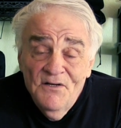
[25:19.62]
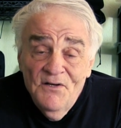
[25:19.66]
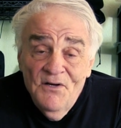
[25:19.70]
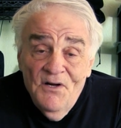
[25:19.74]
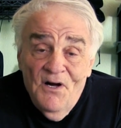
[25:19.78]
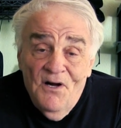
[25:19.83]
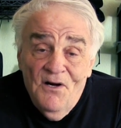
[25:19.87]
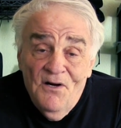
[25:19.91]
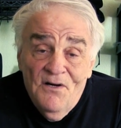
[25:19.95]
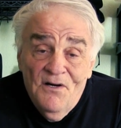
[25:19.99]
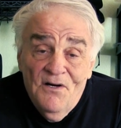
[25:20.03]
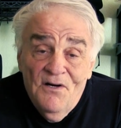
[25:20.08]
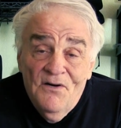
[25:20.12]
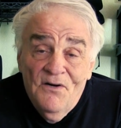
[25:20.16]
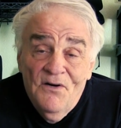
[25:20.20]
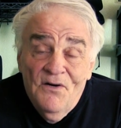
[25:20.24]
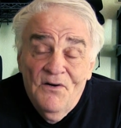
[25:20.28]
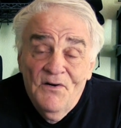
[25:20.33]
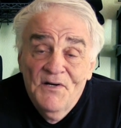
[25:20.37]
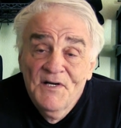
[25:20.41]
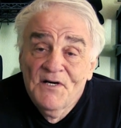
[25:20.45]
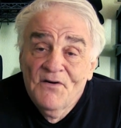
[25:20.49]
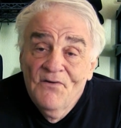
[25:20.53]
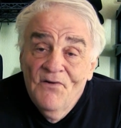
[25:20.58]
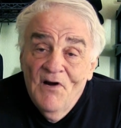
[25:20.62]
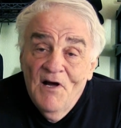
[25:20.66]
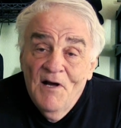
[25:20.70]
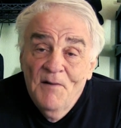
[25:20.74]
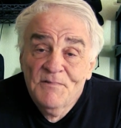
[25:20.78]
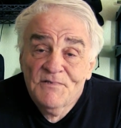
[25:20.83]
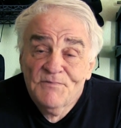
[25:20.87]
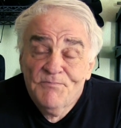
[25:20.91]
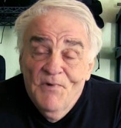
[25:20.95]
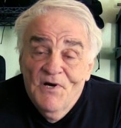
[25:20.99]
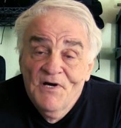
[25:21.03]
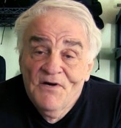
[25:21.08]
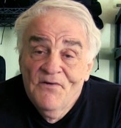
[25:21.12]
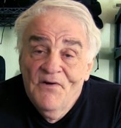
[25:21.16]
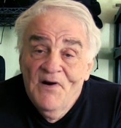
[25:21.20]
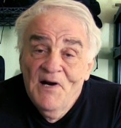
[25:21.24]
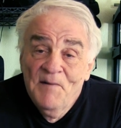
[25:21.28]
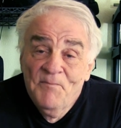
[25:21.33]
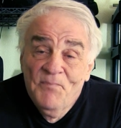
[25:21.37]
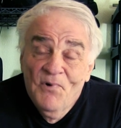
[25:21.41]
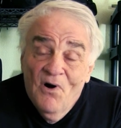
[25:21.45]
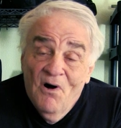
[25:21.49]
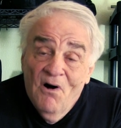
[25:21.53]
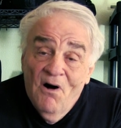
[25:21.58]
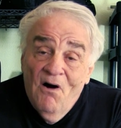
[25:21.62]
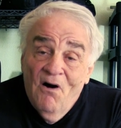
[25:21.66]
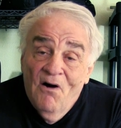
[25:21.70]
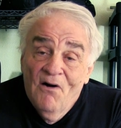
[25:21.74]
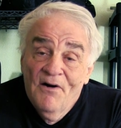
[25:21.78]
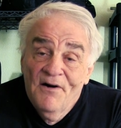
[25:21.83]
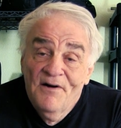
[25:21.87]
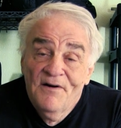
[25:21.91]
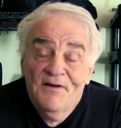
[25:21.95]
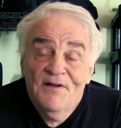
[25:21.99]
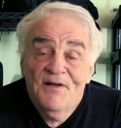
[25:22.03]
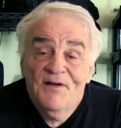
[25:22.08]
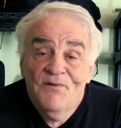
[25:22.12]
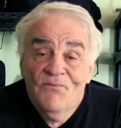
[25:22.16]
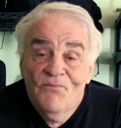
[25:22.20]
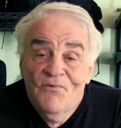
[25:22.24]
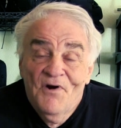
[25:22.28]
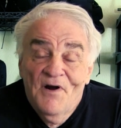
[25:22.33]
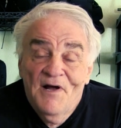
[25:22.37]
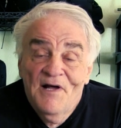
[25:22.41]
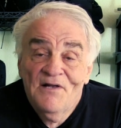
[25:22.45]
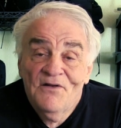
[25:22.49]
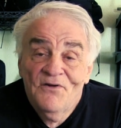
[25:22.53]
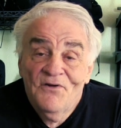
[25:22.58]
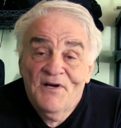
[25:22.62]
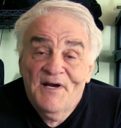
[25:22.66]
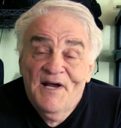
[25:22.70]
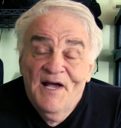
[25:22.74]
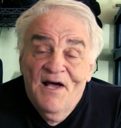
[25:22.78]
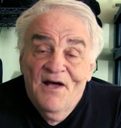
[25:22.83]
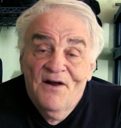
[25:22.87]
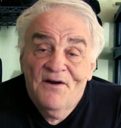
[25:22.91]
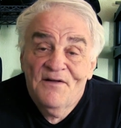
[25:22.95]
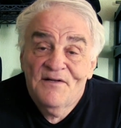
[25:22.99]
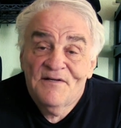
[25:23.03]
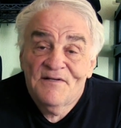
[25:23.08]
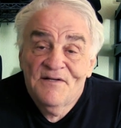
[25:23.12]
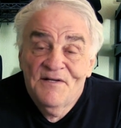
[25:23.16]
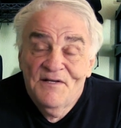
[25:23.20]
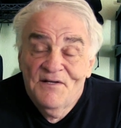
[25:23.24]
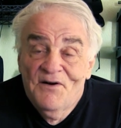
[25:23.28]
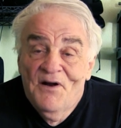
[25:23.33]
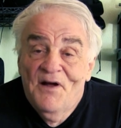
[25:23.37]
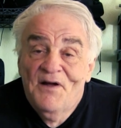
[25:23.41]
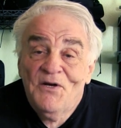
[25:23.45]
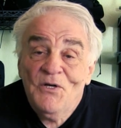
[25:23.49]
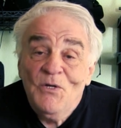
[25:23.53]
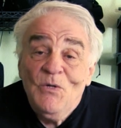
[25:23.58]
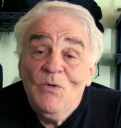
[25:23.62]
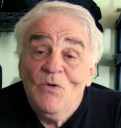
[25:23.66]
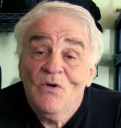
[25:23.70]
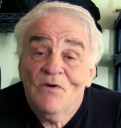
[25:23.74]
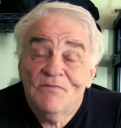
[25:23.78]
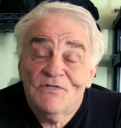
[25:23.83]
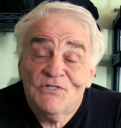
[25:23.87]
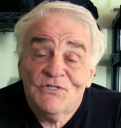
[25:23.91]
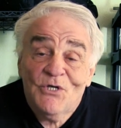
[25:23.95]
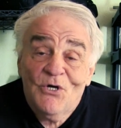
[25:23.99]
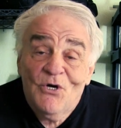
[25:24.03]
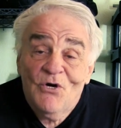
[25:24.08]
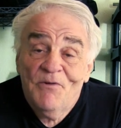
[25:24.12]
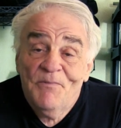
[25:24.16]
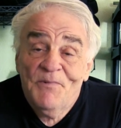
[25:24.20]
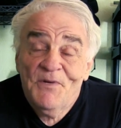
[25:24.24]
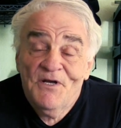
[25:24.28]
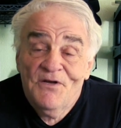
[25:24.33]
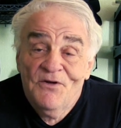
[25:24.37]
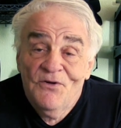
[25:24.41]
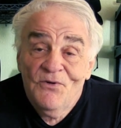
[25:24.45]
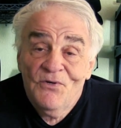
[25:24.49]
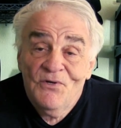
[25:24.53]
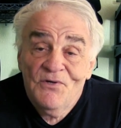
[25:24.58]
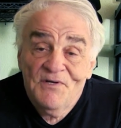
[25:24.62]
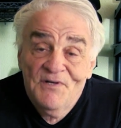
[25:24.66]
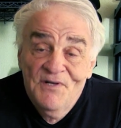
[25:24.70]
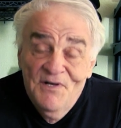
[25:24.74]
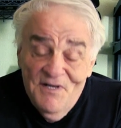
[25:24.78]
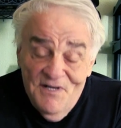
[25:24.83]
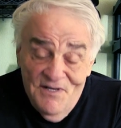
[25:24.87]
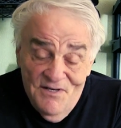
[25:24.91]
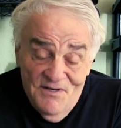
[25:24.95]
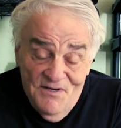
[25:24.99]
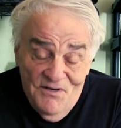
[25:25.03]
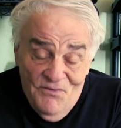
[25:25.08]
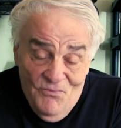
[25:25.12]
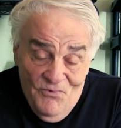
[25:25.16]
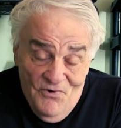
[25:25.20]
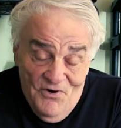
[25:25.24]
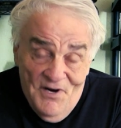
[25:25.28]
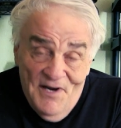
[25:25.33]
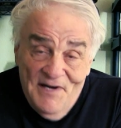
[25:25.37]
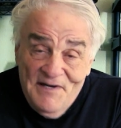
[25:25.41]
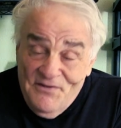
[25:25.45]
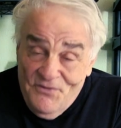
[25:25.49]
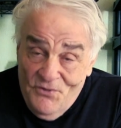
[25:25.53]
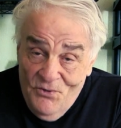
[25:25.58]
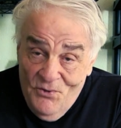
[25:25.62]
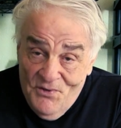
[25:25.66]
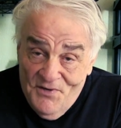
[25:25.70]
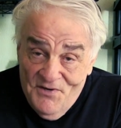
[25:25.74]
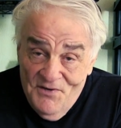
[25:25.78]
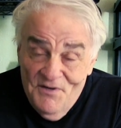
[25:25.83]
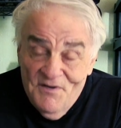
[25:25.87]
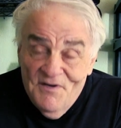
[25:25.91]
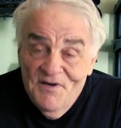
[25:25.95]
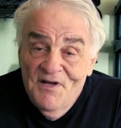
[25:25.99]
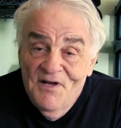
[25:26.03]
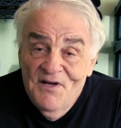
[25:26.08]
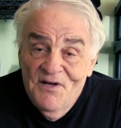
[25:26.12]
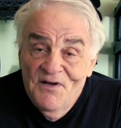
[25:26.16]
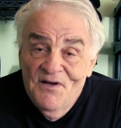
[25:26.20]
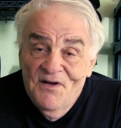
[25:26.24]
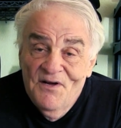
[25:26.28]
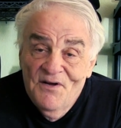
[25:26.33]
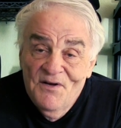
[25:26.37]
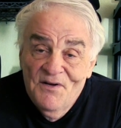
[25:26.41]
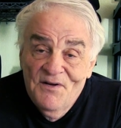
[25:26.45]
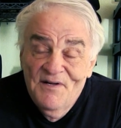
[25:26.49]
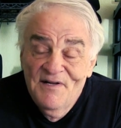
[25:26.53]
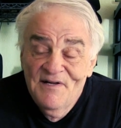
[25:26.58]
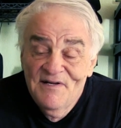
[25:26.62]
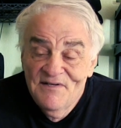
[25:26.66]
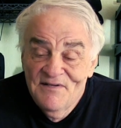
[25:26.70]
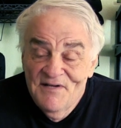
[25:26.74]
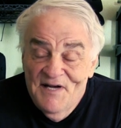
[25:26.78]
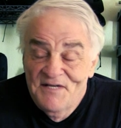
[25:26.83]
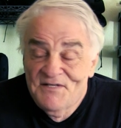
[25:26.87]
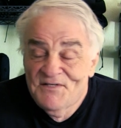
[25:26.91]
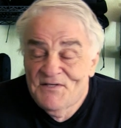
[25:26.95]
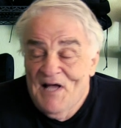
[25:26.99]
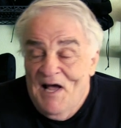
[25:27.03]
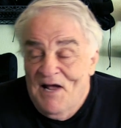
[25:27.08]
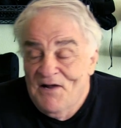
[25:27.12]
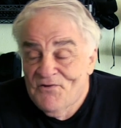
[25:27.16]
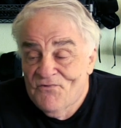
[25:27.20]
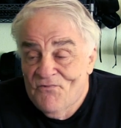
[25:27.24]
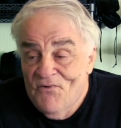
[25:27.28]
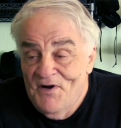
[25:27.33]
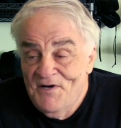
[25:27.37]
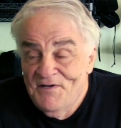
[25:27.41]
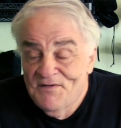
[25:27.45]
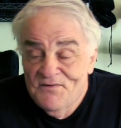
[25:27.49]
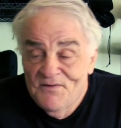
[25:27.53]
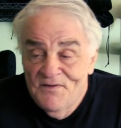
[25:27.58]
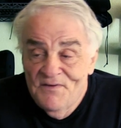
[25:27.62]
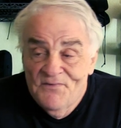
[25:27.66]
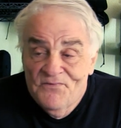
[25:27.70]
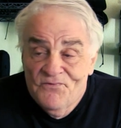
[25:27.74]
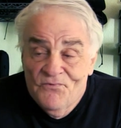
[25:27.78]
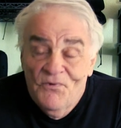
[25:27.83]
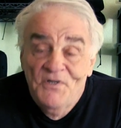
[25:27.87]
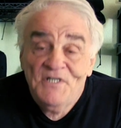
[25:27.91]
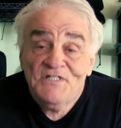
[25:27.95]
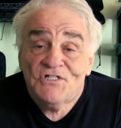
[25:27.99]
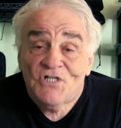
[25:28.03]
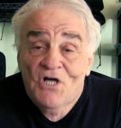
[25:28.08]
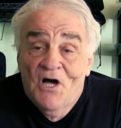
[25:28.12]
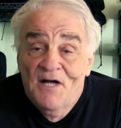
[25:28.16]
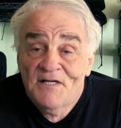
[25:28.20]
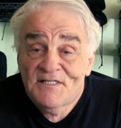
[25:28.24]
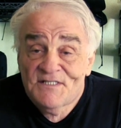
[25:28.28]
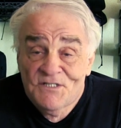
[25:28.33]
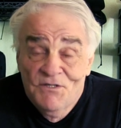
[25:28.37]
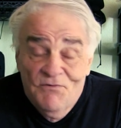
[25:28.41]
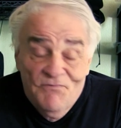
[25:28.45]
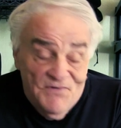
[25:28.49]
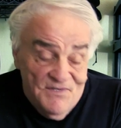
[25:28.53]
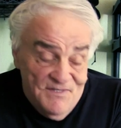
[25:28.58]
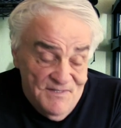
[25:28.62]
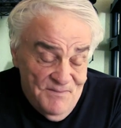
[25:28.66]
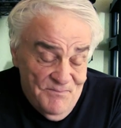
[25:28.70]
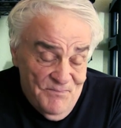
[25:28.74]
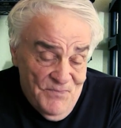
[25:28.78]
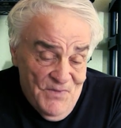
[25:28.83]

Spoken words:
oh, it grabs my grandpa heart when I look at it. And I knew it was going to be good when I took it. I tried 3 shots of it,